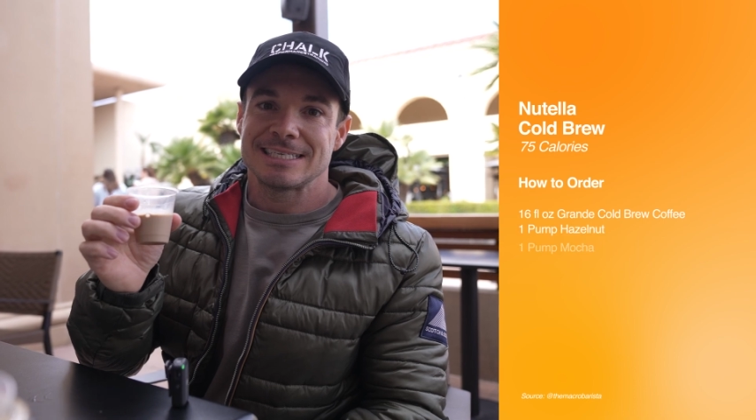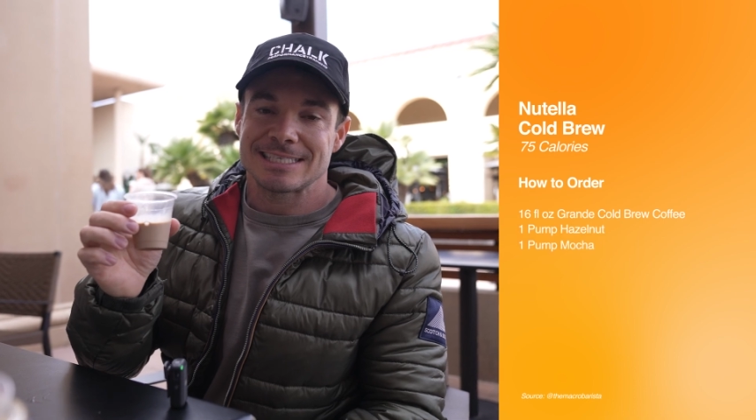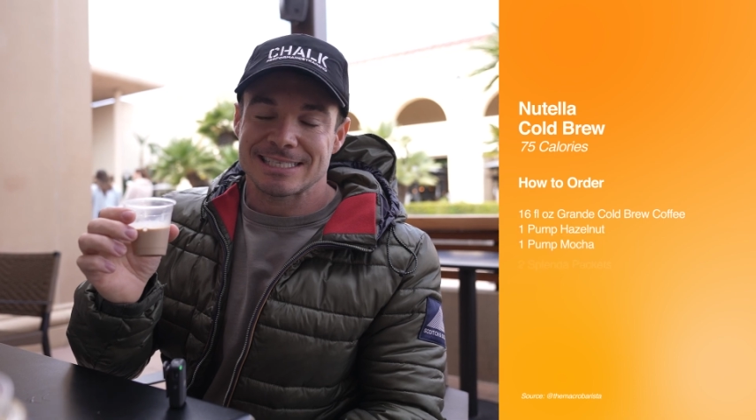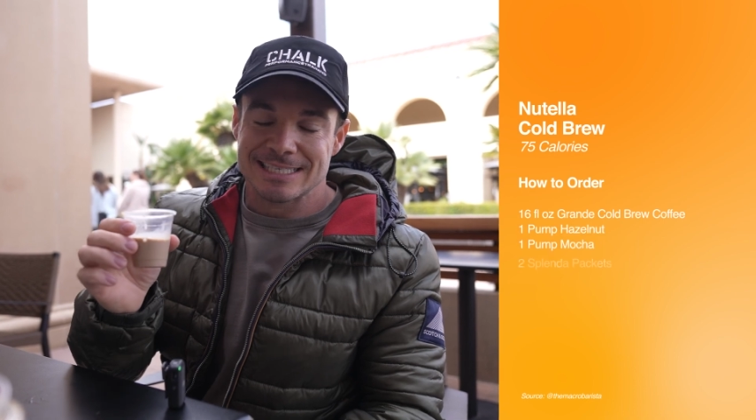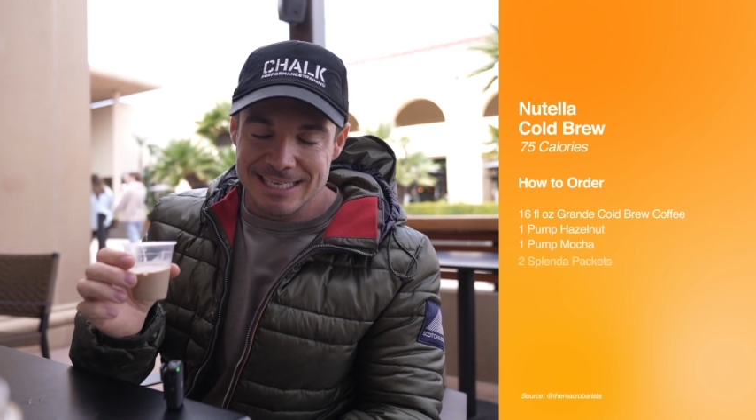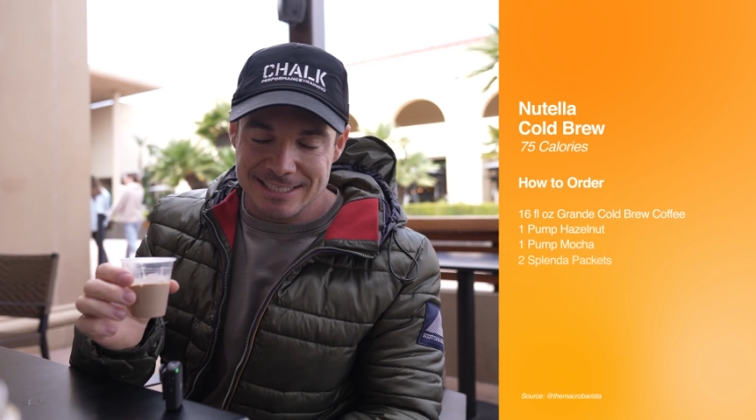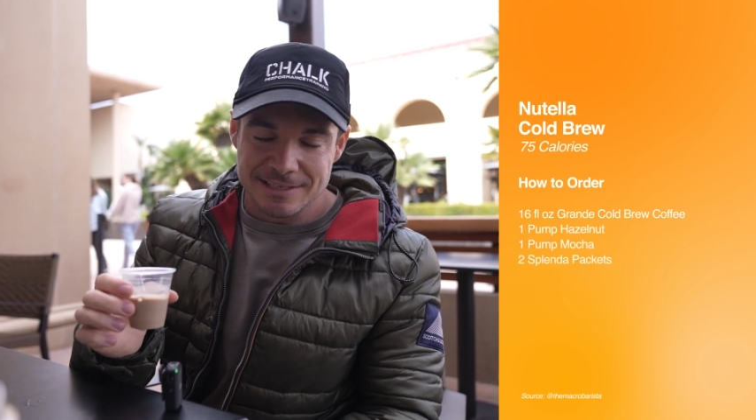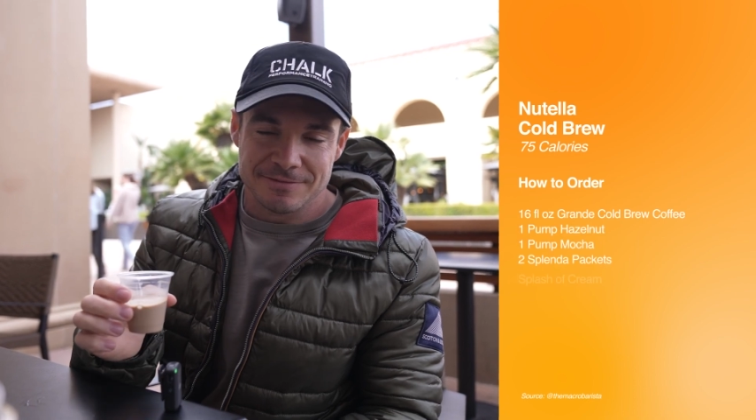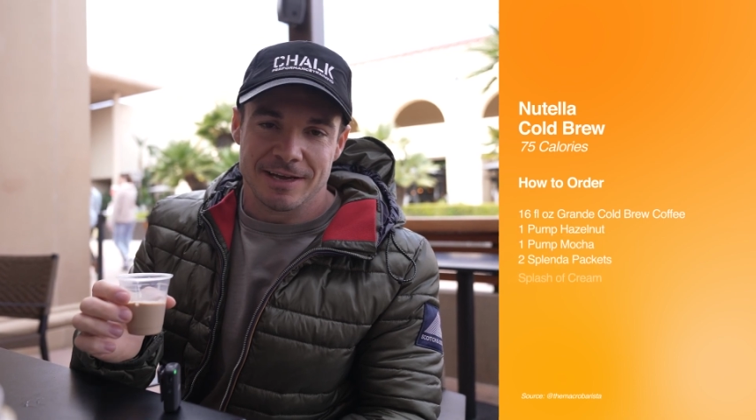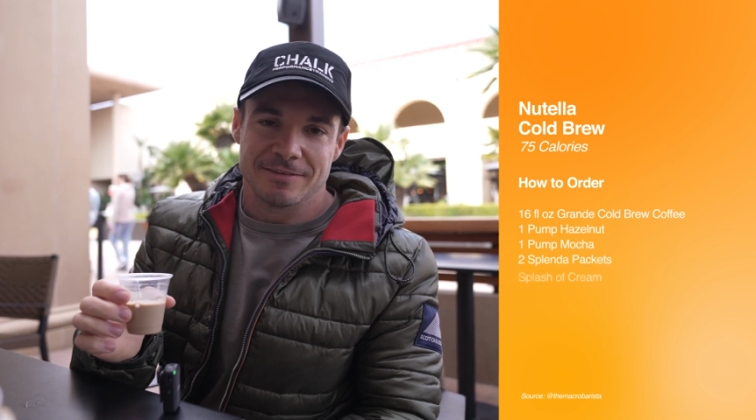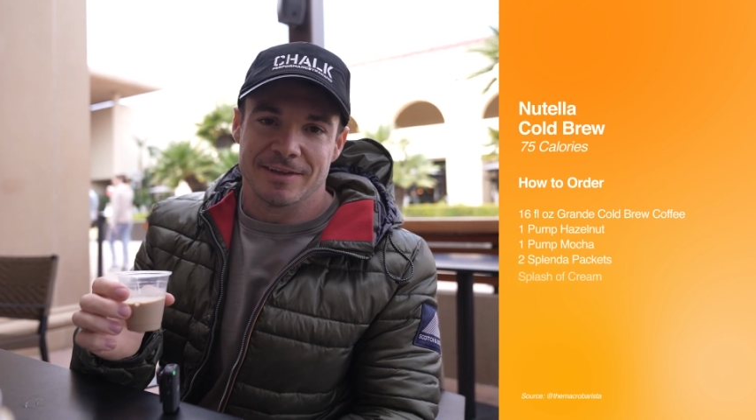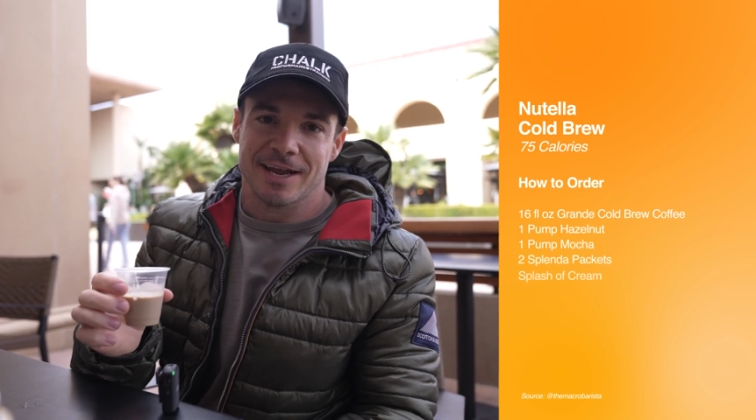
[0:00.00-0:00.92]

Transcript: 65